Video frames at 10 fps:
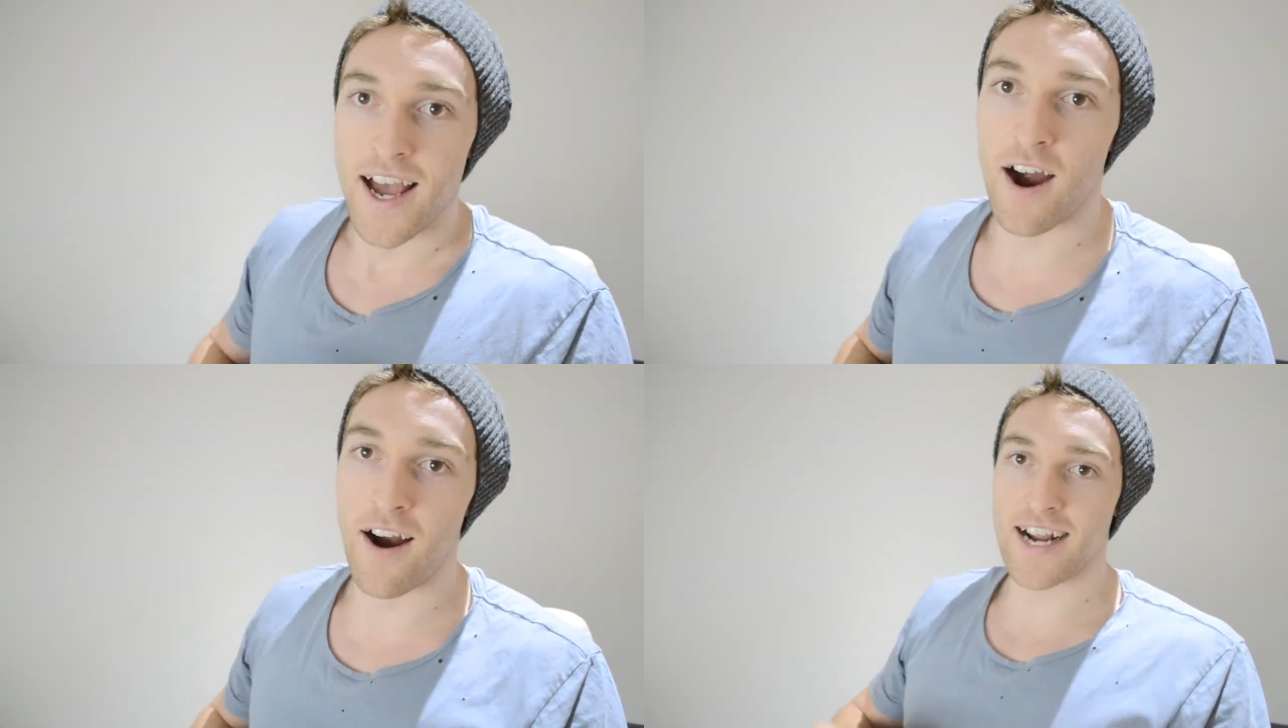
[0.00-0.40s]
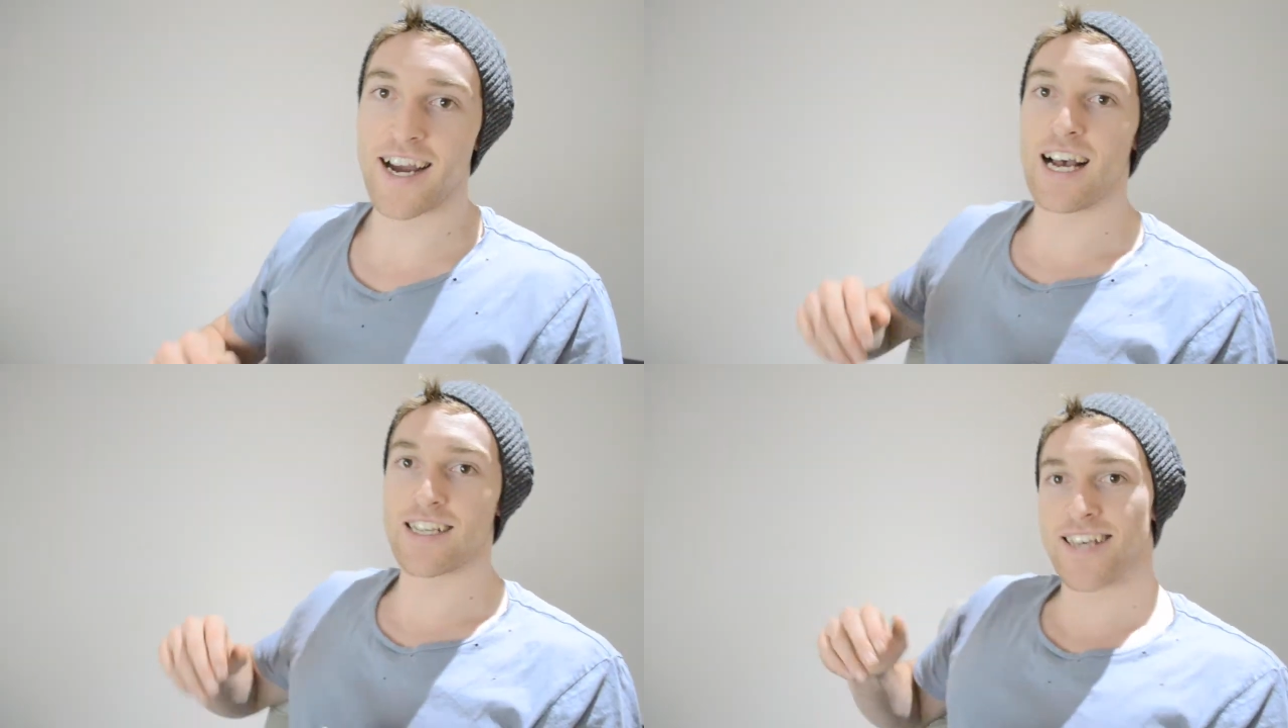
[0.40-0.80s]
Alright
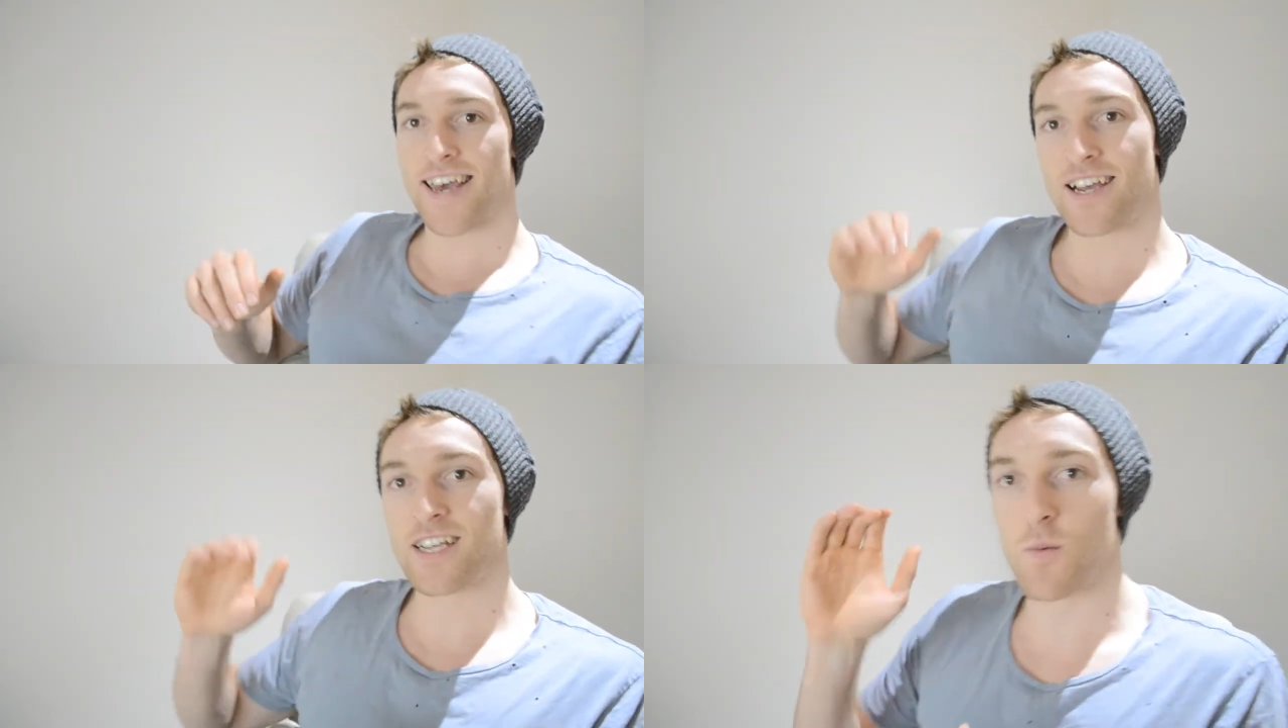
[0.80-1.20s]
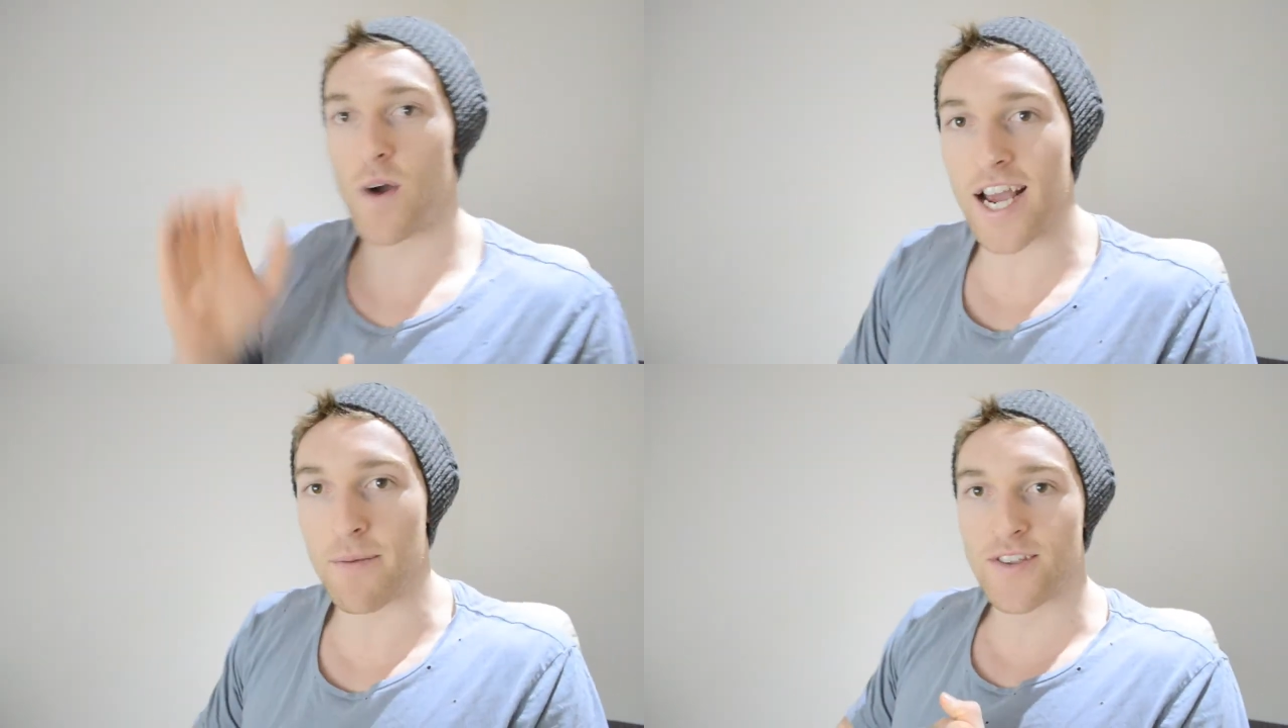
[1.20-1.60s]
guys, so
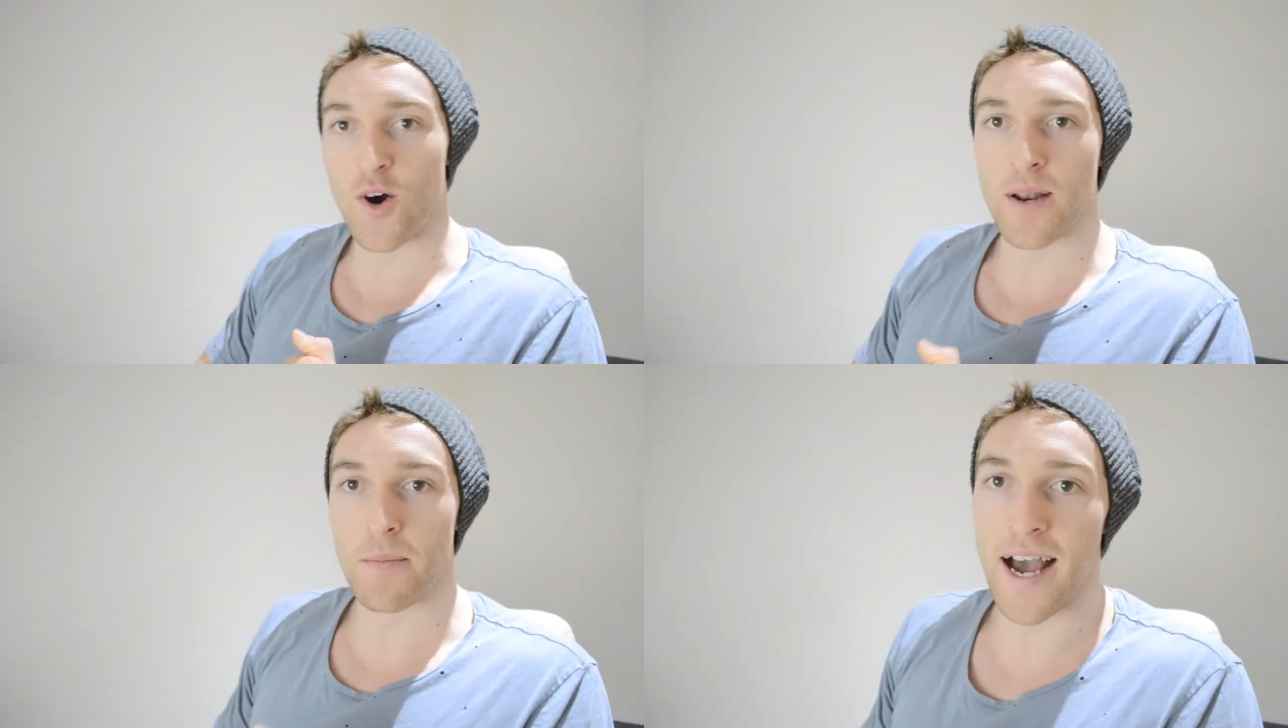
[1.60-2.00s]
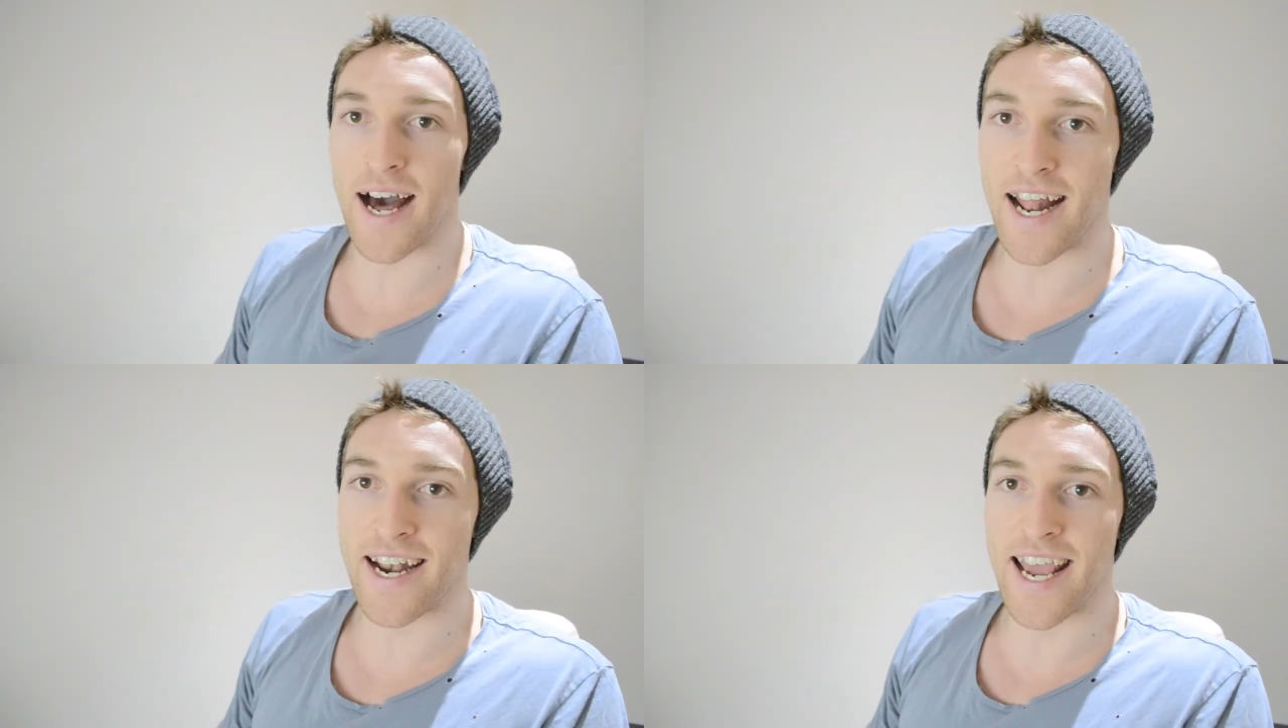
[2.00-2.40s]
we're going to be talking
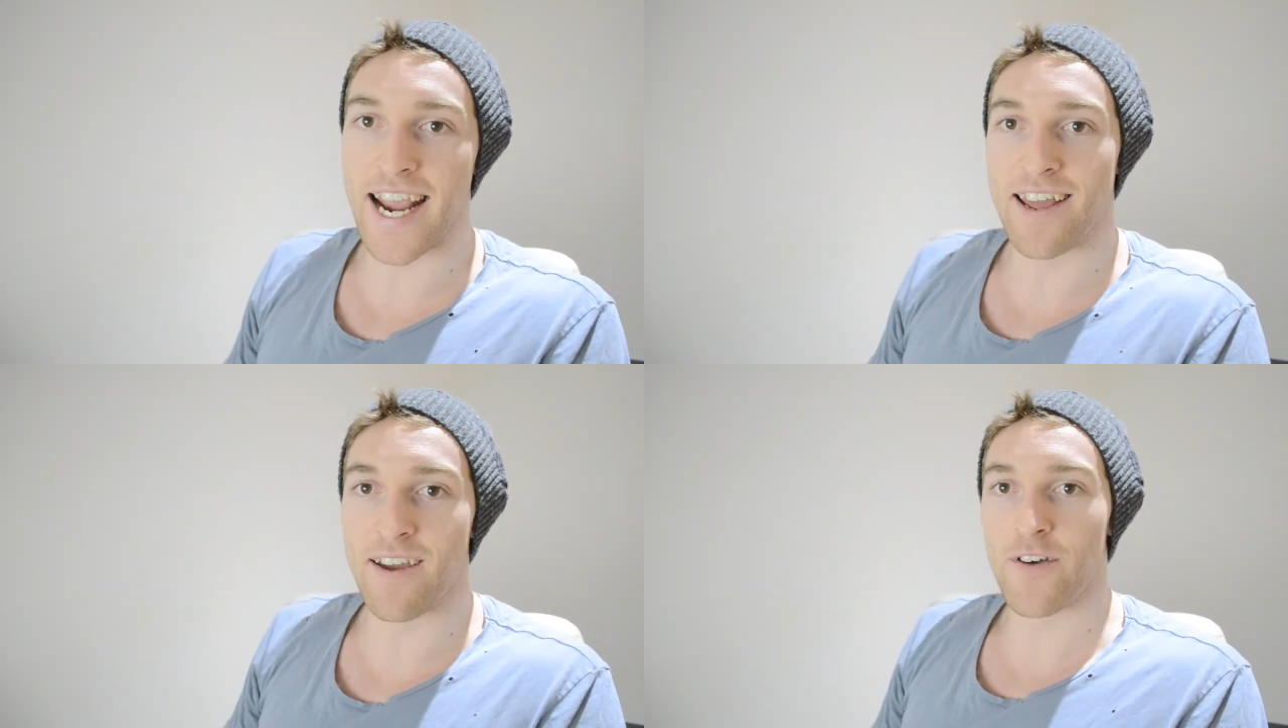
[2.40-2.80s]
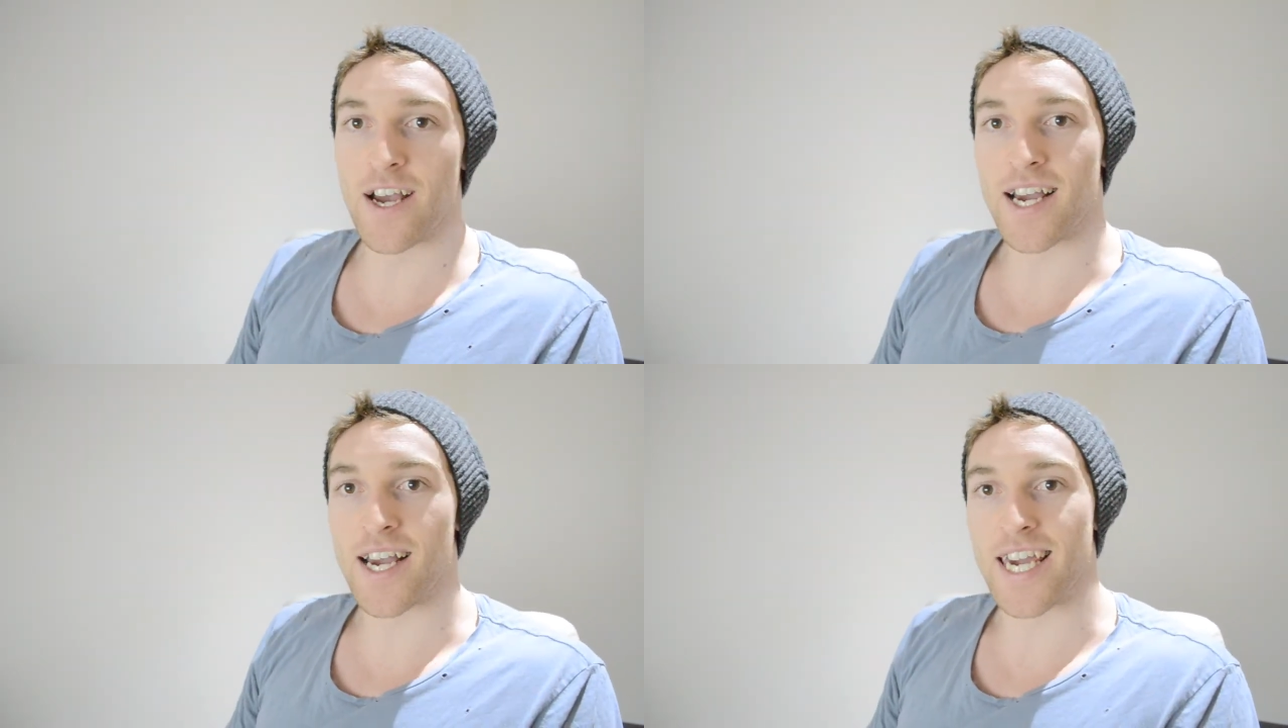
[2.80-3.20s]
about negative